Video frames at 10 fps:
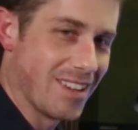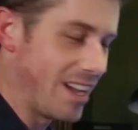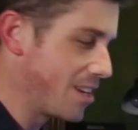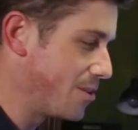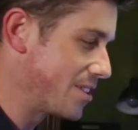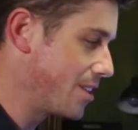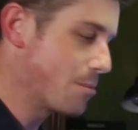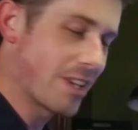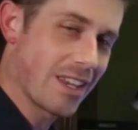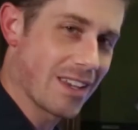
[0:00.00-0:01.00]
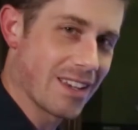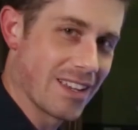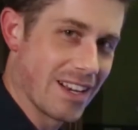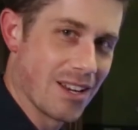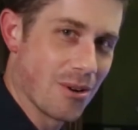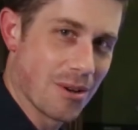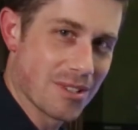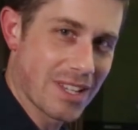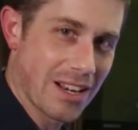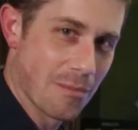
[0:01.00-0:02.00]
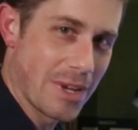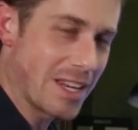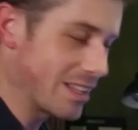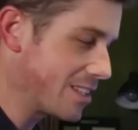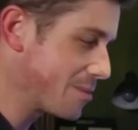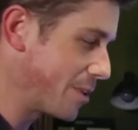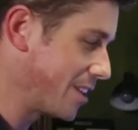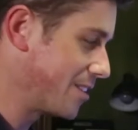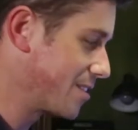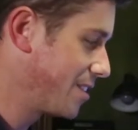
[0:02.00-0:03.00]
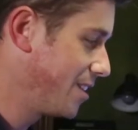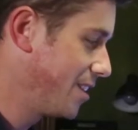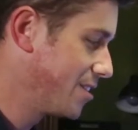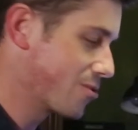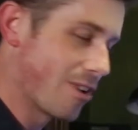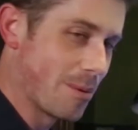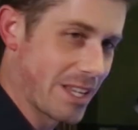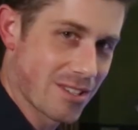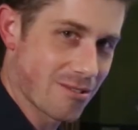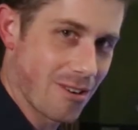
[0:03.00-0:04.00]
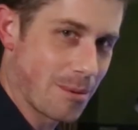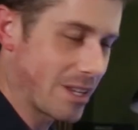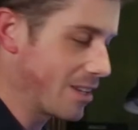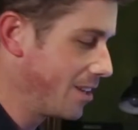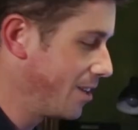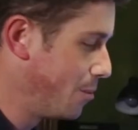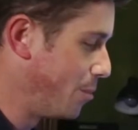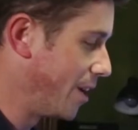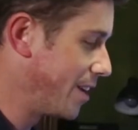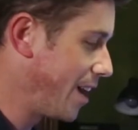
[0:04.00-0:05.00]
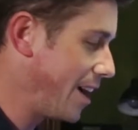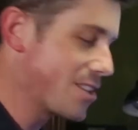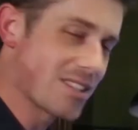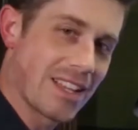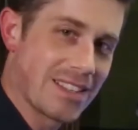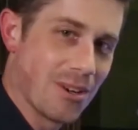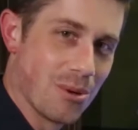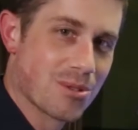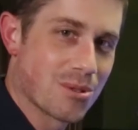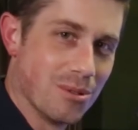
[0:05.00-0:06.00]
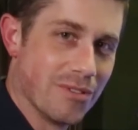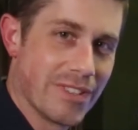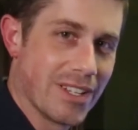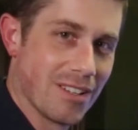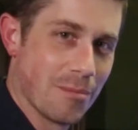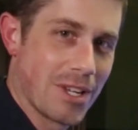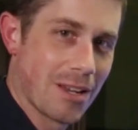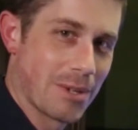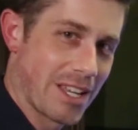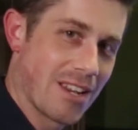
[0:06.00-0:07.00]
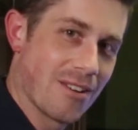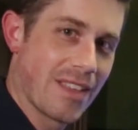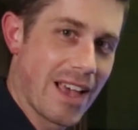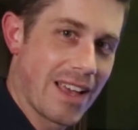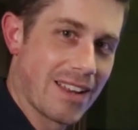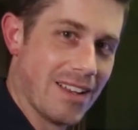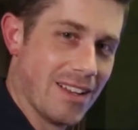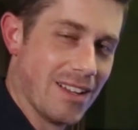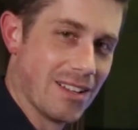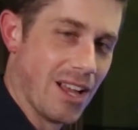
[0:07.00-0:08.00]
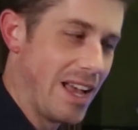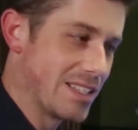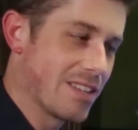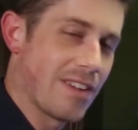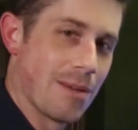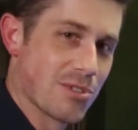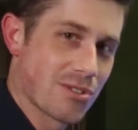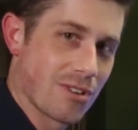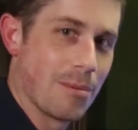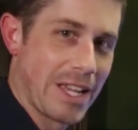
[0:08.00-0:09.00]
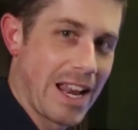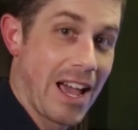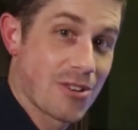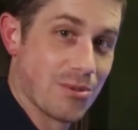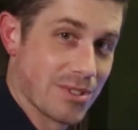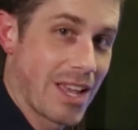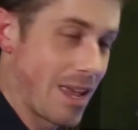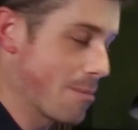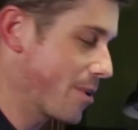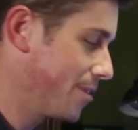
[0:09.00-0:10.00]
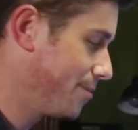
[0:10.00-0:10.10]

I know it's gimmicky and I know it's kind of meaningless because scrubbing is scrubbing, but I just like the old school feel of being able to hear that as if I'm scrubbing an actual tape.